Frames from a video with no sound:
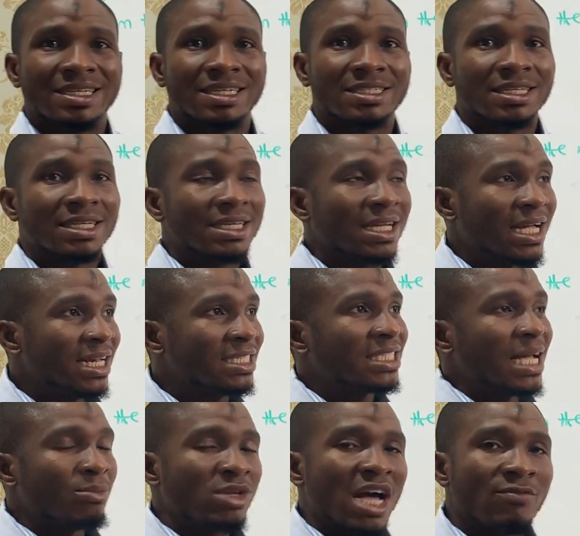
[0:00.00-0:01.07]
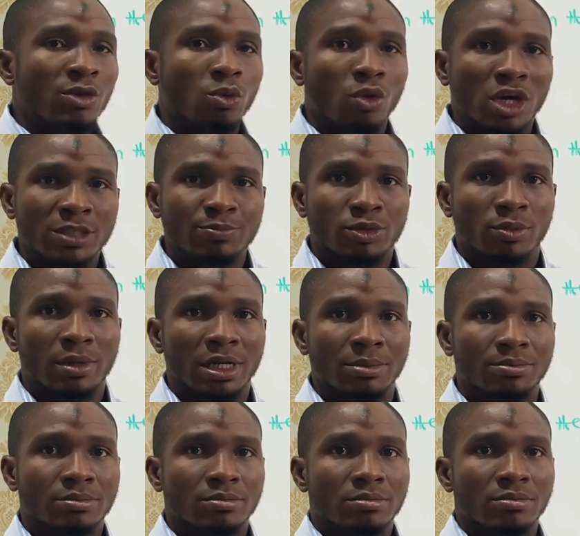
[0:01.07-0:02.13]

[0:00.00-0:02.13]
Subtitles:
that anytime you have a word problem,